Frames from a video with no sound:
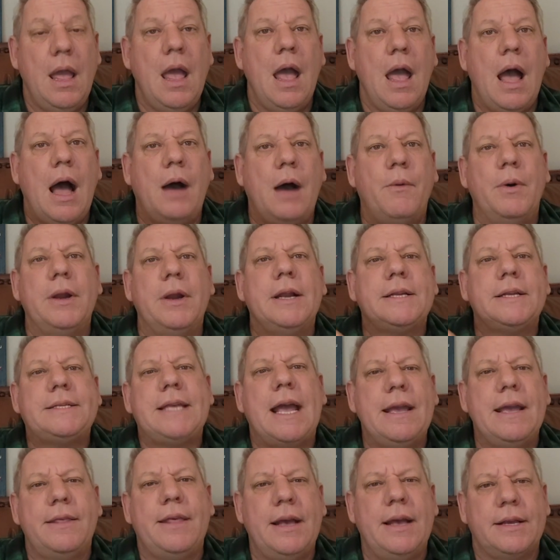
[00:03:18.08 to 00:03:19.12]
I want to
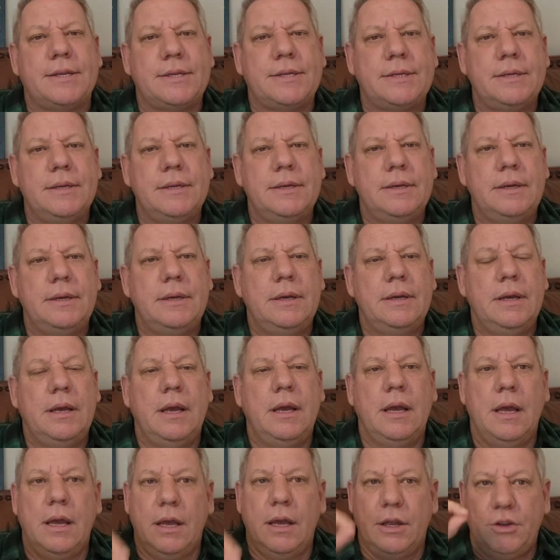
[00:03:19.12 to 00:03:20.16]
say this.
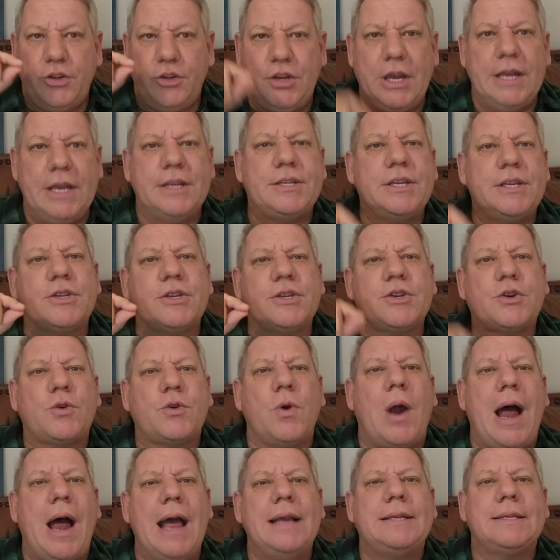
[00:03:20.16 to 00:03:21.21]
Jesus
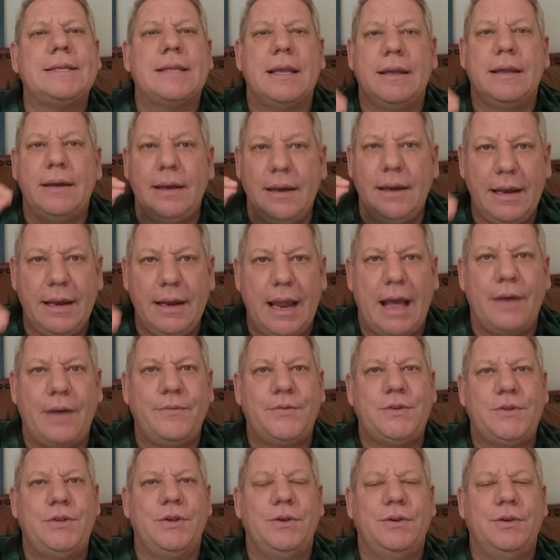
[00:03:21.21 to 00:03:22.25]
Christ
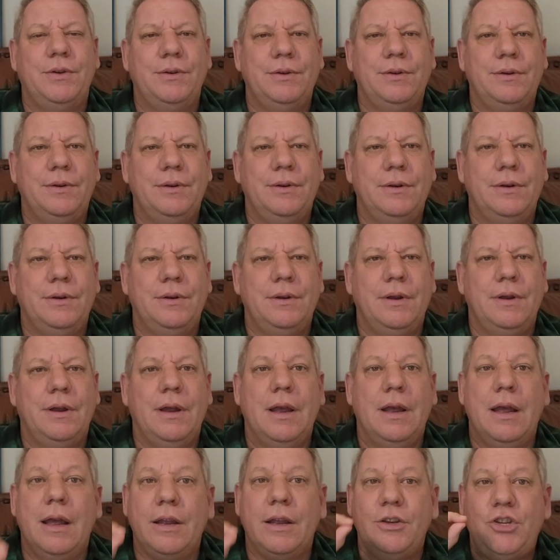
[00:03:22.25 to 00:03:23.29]
loves you.
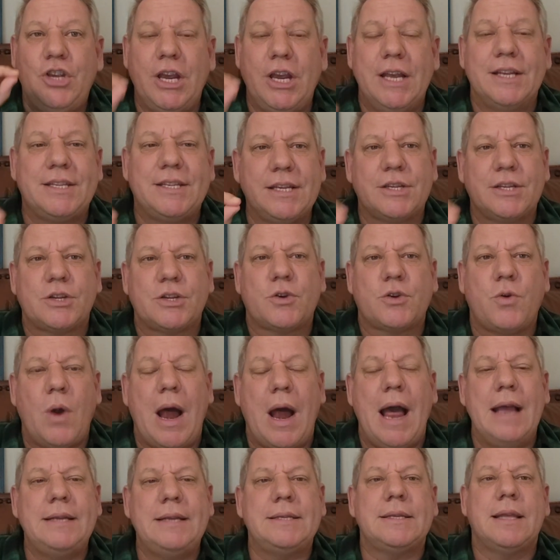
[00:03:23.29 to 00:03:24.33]
Jesus
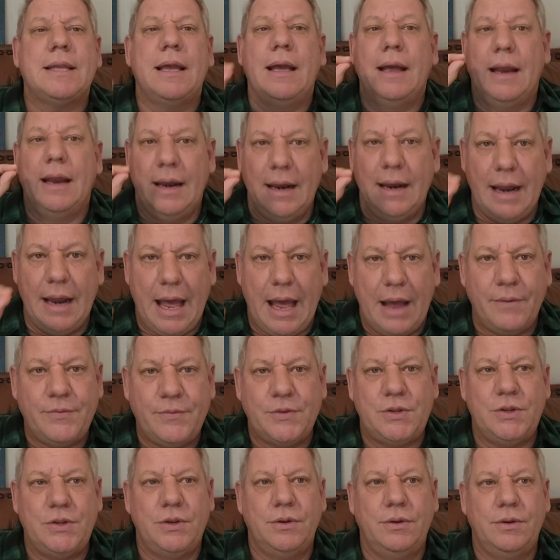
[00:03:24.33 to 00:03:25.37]
Christ
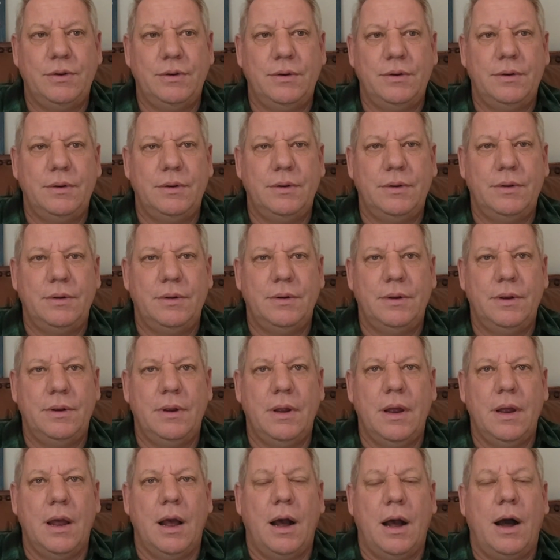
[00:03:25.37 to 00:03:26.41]
loves you.
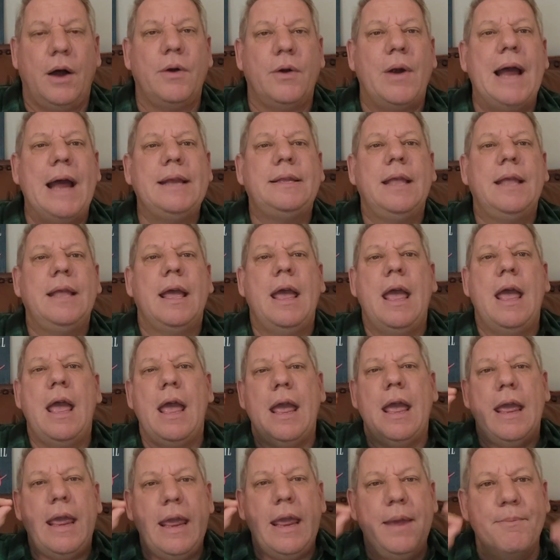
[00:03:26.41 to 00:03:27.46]
All right?
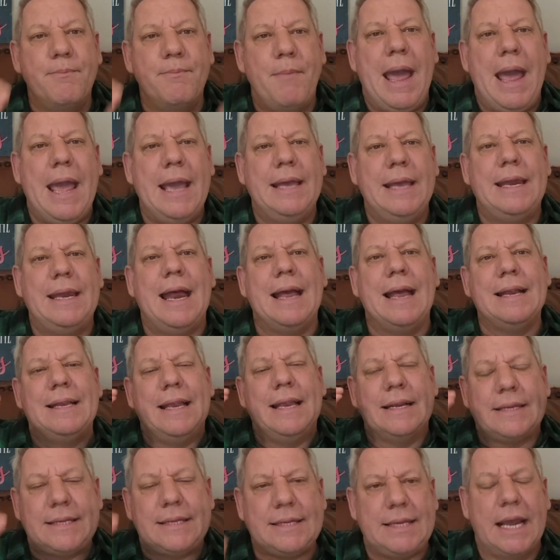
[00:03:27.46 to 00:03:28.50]
he made a
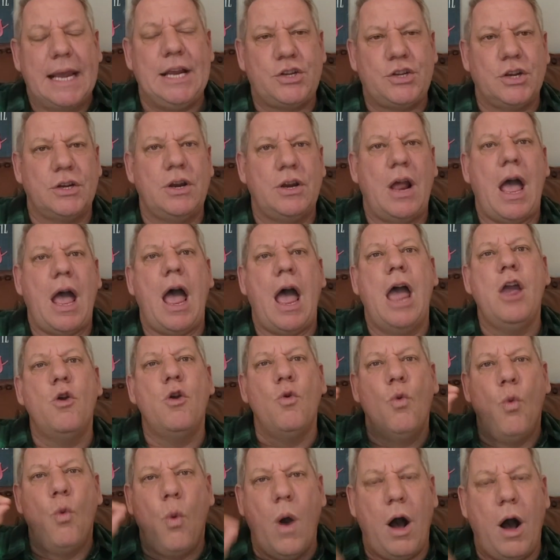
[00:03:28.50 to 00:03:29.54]
decision, a
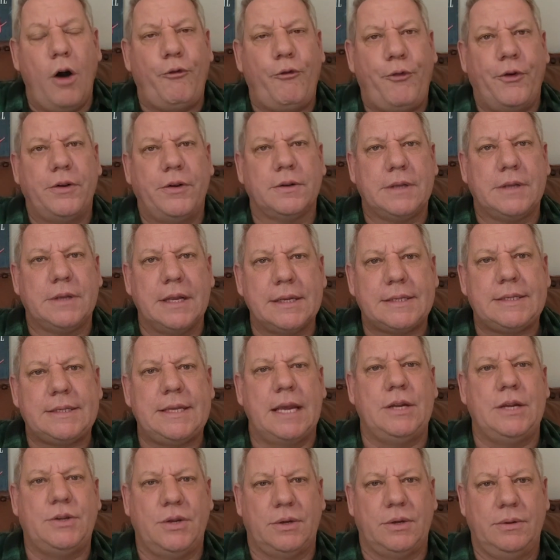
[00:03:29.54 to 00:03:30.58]
willful
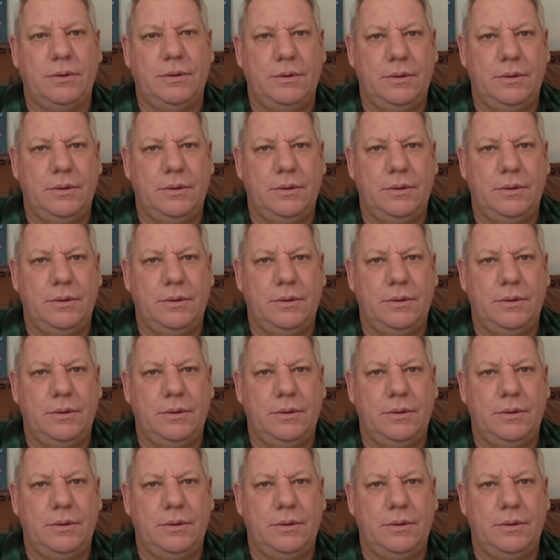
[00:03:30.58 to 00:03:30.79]
decision